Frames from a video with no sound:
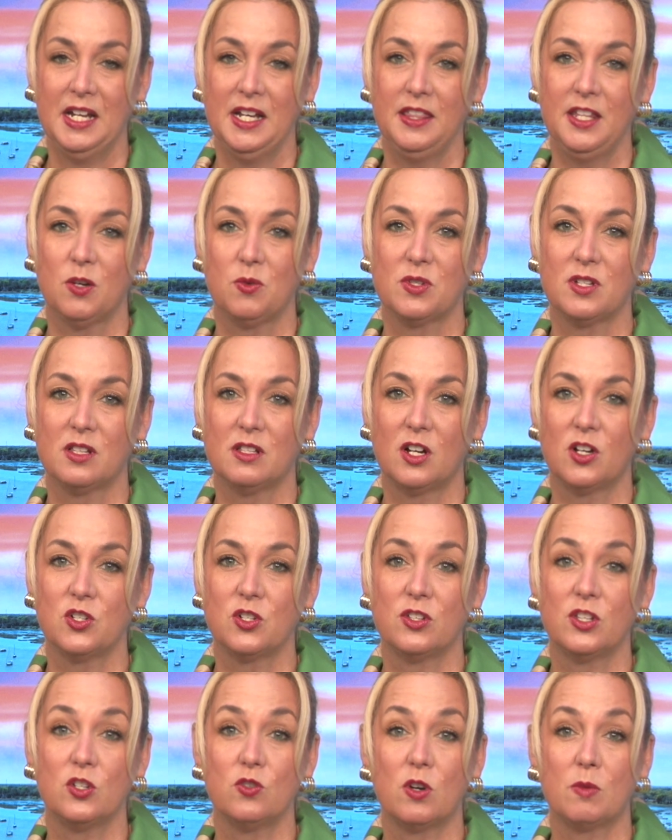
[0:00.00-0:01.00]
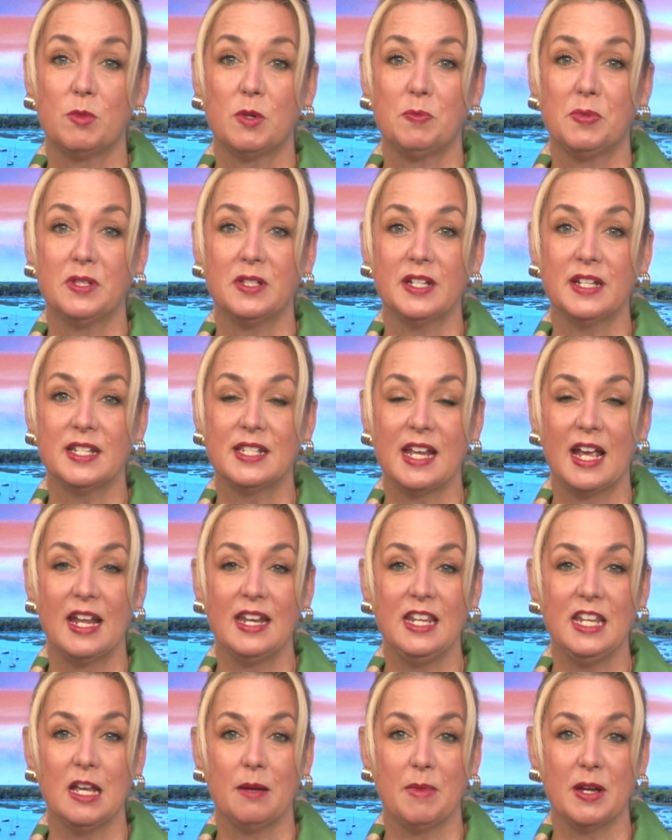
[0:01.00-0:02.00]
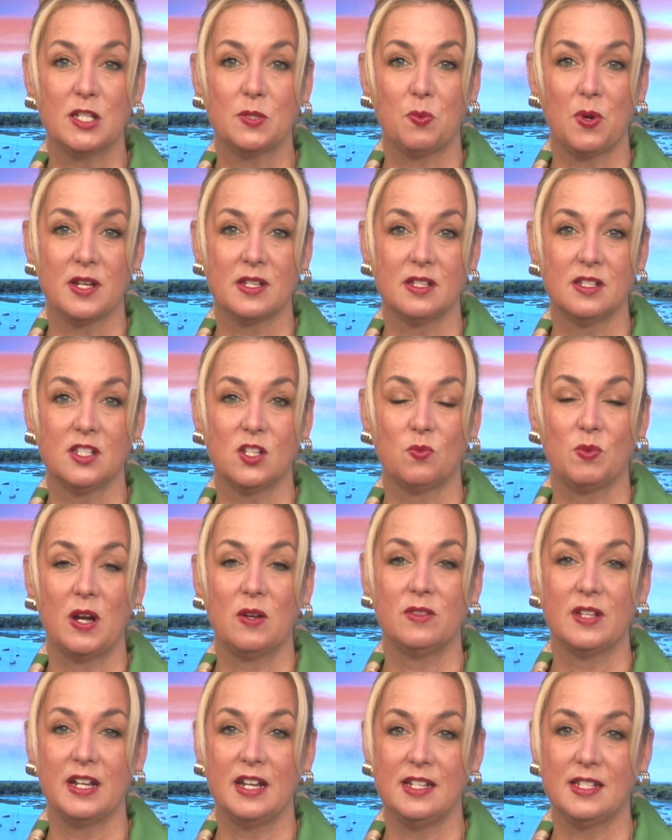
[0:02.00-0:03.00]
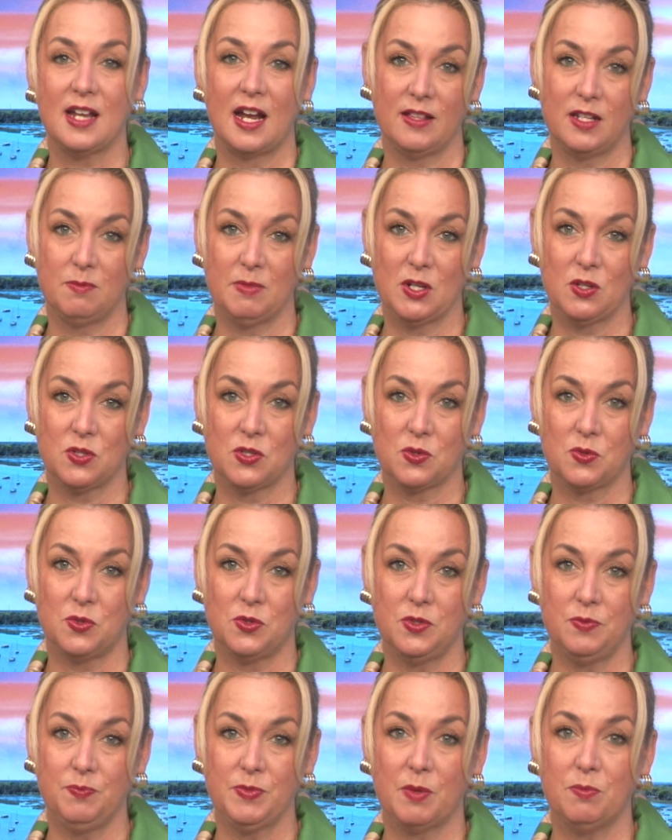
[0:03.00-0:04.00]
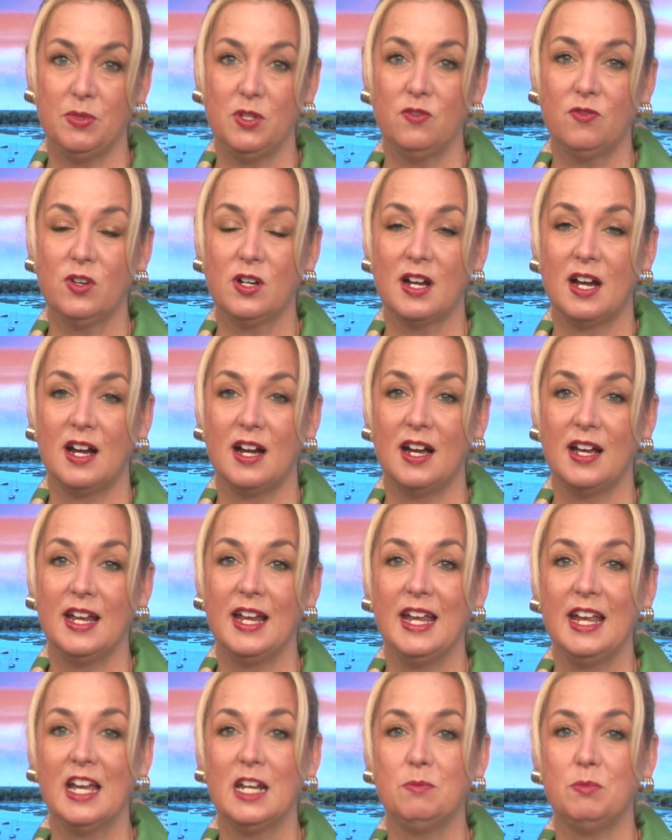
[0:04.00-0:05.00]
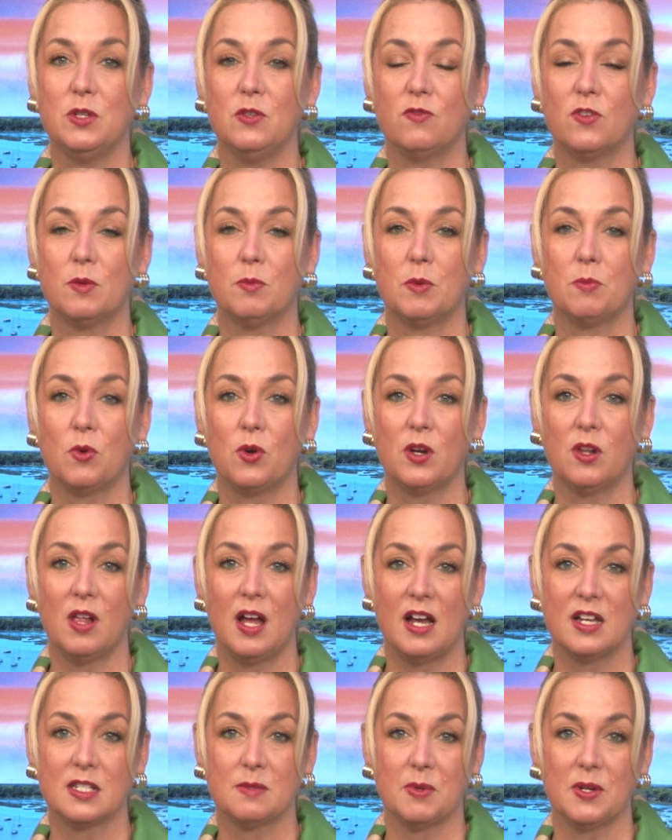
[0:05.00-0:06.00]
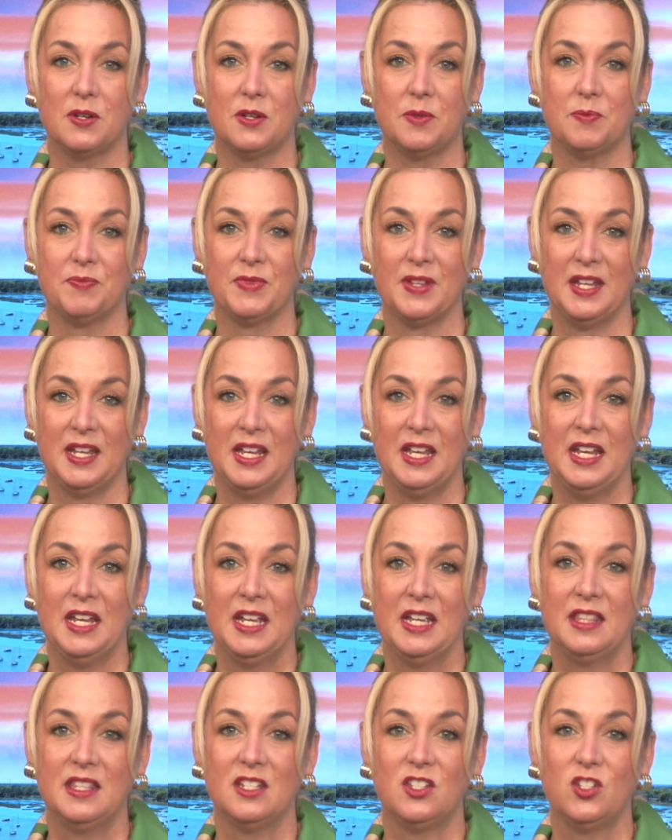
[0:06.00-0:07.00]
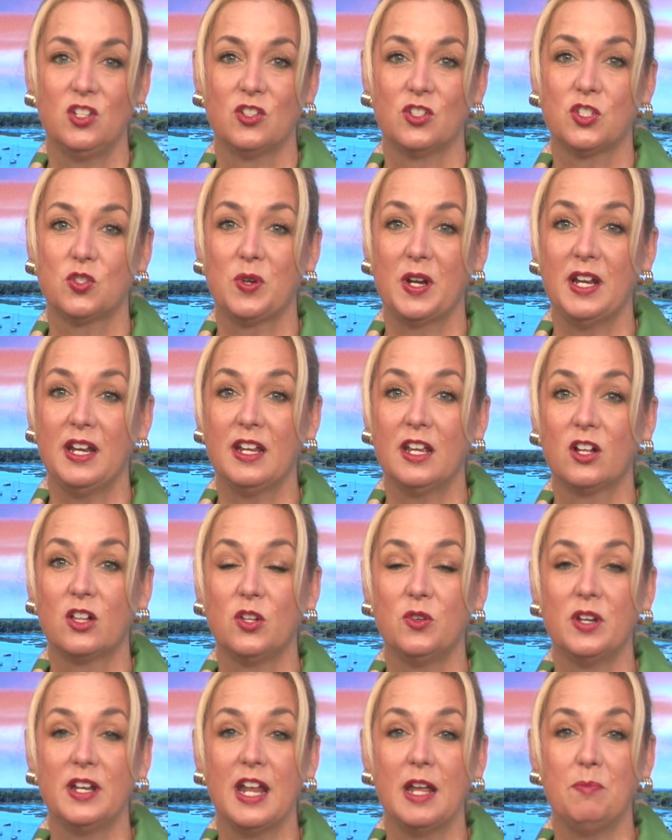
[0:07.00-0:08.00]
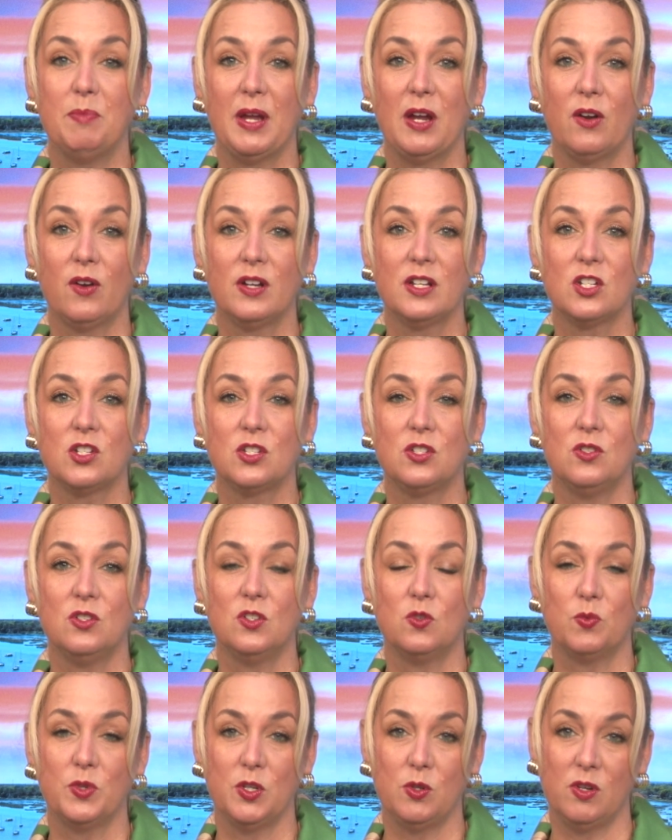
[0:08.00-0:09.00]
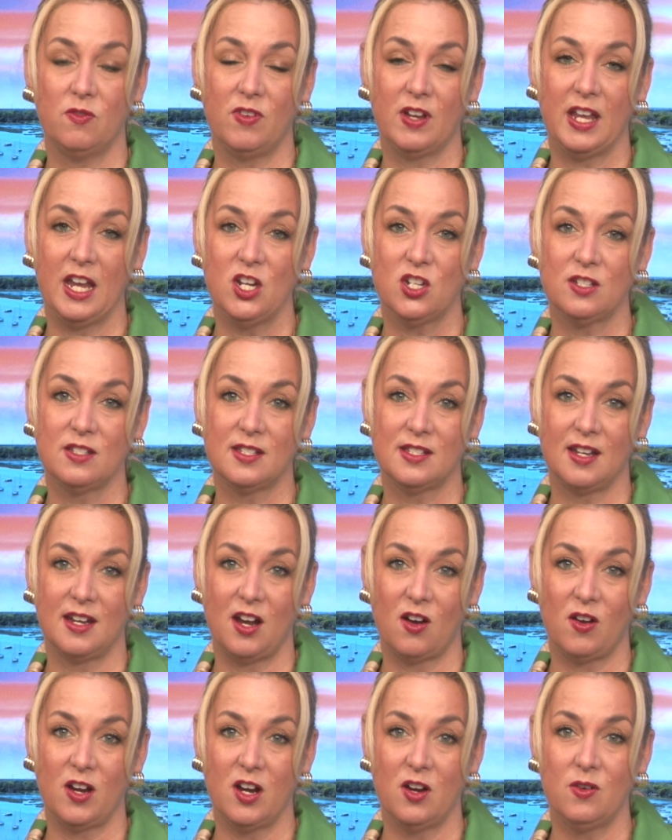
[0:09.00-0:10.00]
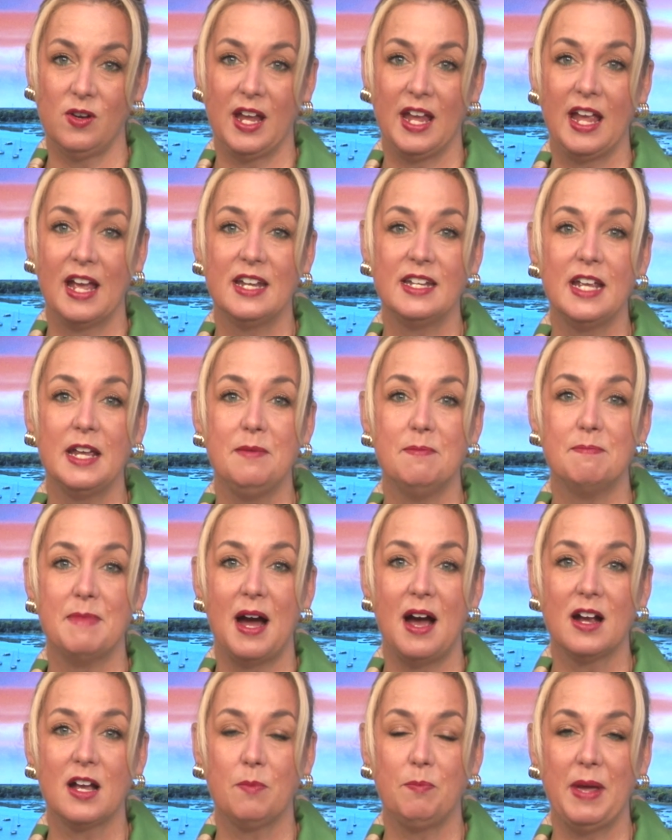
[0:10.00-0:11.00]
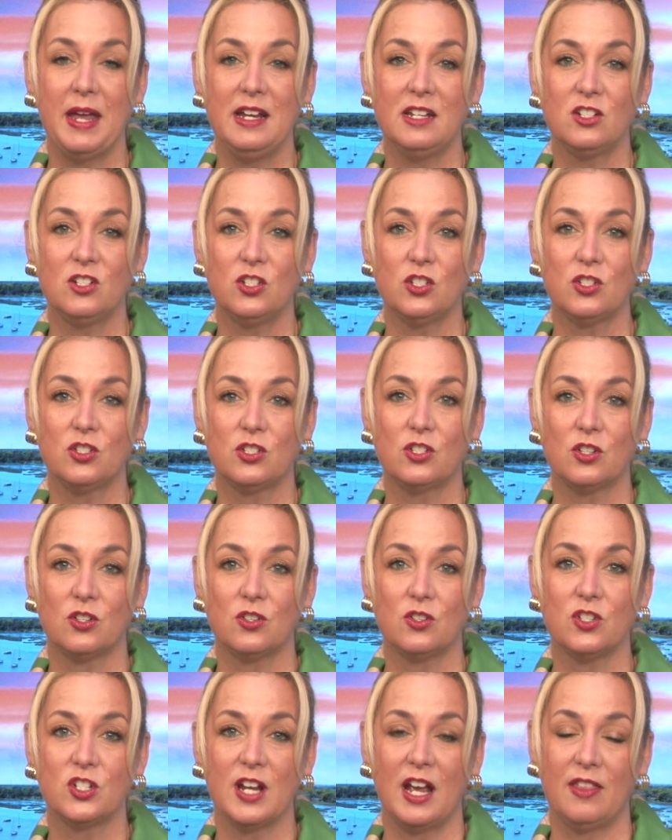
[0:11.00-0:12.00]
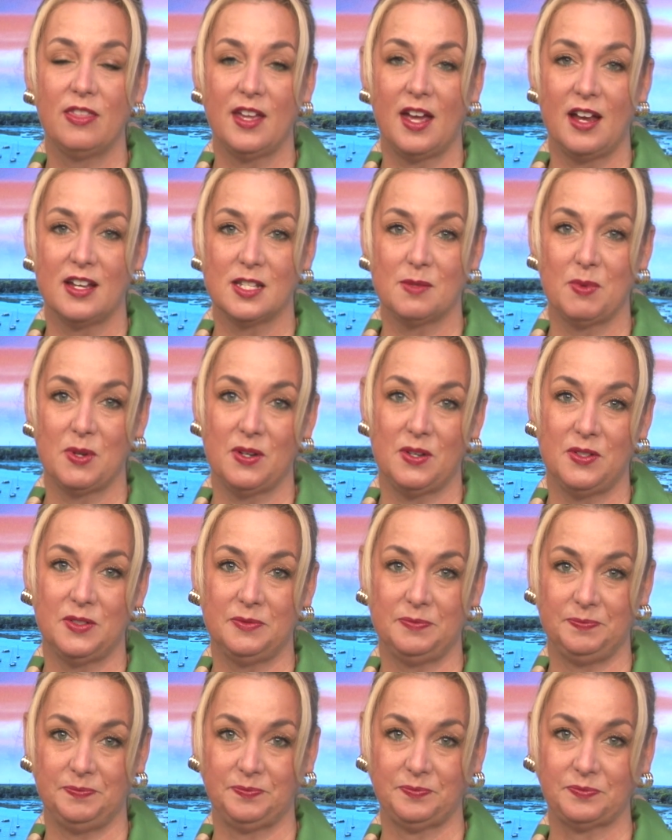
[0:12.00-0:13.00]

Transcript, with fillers: There was a larger than normal police and EMS presence around Lady's Island Middle School, Beaufort High, and Beaufort Memorial Hospital. This year's training included a parent student reunification scenario and a mock patient surge at the hospital.